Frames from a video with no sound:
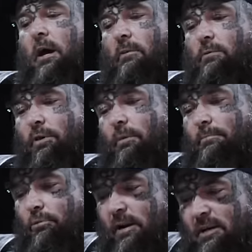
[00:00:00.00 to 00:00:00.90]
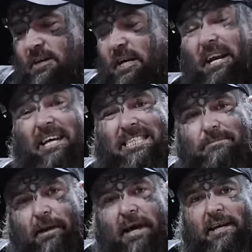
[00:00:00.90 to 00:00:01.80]
We want to breathe in and
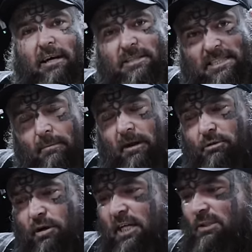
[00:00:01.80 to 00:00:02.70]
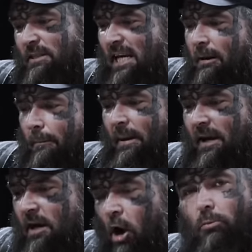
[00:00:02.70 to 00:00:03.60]
expand our stomach through here. So we take a
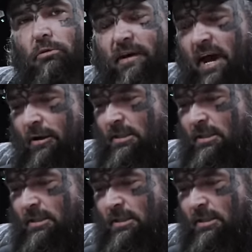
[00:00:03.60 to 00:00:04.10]
big gulp of air.